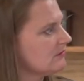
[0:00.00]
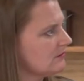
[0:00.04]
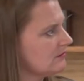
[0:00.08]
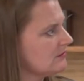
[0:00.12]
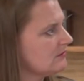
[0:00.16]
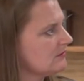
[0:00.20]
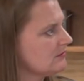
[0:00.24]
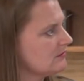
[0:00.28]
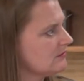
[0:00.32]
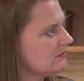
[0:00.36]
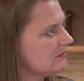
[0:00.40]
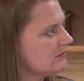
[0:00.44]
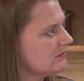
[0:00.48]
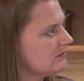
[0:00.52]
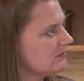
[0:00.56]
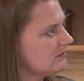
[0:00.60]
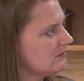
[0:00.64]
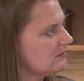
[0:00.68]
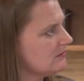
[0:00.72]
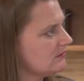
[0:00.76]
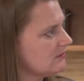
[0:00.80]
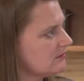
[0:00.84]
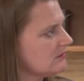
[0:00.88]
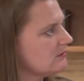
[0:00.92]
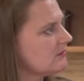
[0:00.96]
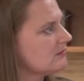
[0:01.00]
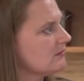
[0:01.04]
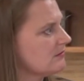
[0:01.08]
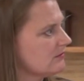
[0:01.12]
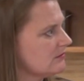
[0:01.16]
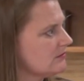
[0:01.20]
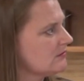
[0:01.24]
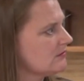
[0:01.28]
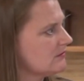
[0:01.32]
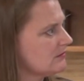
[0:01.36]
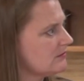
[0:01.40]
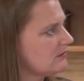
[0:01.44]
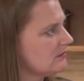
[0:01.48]

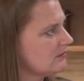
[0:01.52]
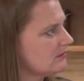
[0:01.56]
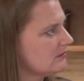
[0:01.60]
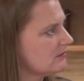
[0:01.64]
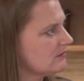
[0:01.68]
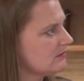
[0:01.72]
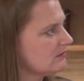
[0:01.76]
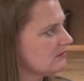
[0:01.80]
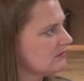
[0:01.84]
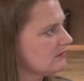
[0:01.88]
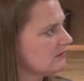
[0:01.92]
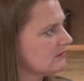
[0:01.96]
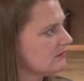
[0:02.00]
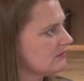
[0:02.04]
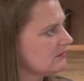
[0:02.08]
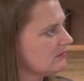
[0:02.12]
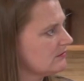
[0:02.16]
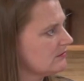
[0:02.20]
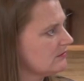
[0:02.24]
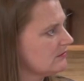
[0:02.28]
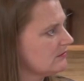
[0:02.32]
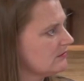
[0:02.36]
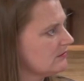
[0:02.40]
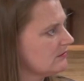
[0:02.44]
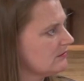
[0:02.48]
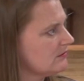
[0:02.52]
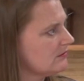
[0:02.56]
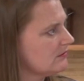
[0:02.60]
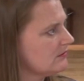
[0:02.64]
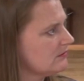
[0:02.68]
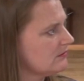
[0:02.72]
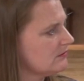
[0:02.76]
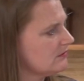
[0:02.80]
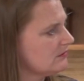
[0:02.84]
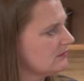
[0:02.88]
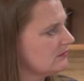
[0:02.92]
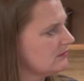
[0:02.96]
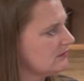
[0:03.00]

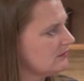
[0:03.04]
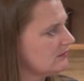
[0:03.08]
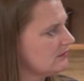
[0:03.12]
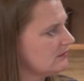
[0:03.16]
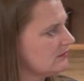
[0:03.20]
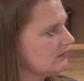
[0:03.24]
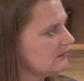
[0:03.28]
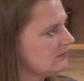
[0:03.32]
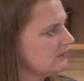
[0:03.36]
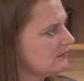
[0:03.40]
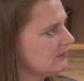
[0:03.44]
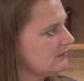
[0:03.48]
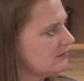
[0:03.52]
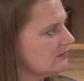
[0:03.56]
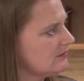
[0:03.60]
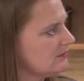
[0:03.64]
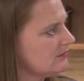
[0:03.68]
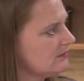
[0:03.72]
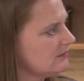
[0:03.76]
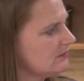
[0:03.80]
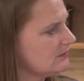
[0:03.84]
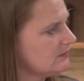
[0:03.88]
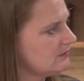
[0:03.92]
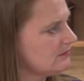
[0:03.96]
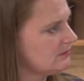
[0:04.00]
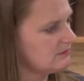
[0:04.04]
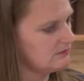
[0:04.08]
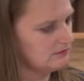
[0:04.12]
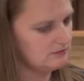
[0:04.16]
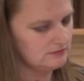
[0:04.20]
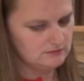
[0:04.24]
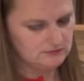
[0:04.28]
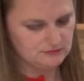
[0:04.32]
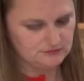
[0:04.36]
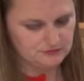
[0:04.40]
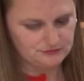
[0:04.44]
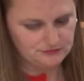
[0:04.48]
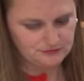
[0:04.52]

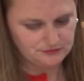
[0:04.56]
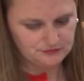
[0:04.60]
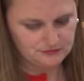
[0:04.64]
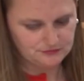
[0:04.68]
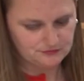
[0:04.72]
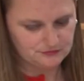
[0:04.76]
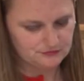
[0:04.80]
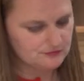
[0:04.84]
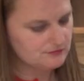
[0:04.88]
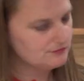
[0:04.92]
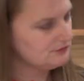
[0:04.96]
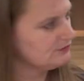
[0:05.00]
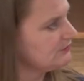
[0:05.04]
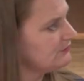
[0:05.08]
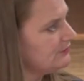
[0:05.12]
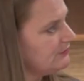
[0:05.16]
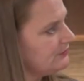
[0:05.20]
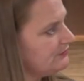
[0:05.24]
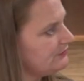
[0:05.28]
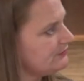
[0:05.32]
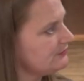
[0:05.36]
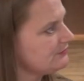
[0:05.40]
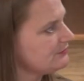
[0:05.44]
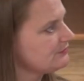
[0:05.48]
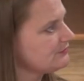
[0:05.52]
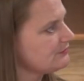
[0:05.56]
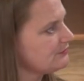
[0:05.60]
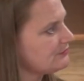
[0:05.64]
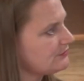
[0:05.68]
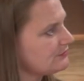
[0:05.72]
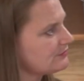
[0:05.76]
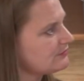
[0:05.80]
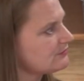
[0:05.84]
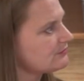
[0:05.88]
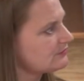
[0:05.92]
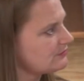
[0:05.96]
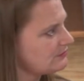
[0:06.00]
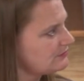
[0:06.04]

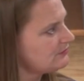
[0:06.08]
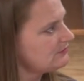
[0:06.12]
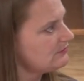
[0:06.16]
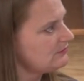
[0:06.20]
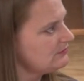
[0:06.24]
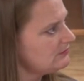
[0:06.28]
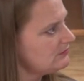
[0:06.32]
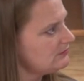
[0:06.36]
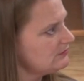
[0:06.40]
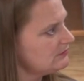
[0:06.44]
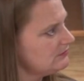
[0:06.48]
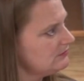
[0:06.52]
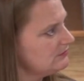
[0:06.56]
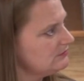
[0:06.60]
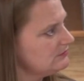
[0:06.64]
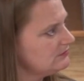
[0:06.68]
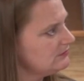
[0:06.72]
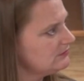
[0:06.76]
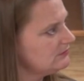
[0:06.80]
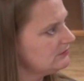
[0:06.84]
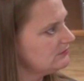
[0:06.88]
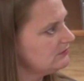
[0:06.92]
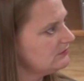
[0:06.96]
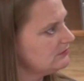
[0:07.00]
The person shown says nothing.